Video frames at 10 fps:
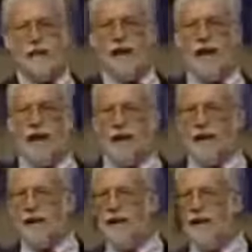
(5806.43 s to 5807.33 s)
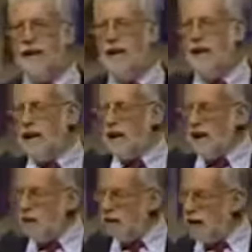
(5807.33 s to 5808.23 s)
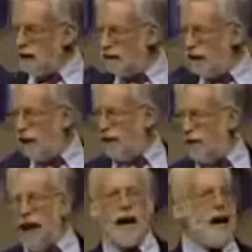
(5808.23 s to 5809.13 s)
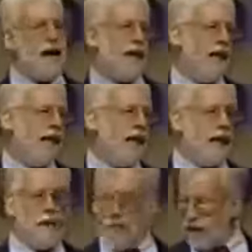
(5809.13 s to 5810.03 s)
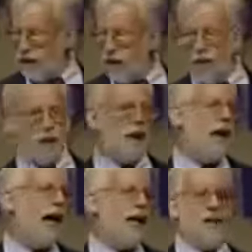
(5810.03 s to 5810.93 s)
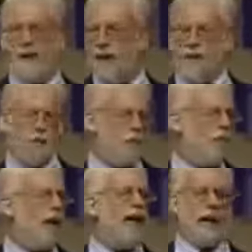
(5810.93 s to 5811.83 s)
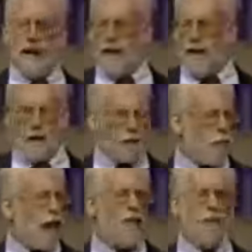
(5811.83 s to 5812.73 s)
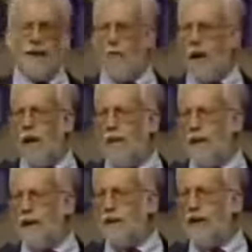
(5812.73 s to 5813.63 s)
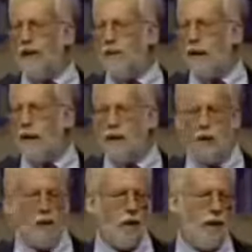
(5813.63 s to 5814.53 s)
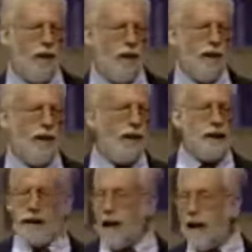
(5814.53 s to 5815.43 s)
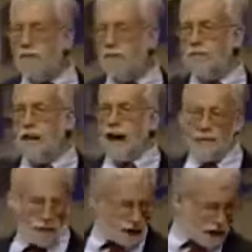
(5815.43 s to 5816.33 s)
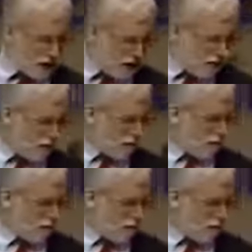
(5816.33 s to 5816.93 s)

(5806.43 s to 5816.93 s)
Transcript: to command. When this fellow died, he was eulogized greatly, incredibly well by the Scottish Rite Journal. And yet the guy was a black magician.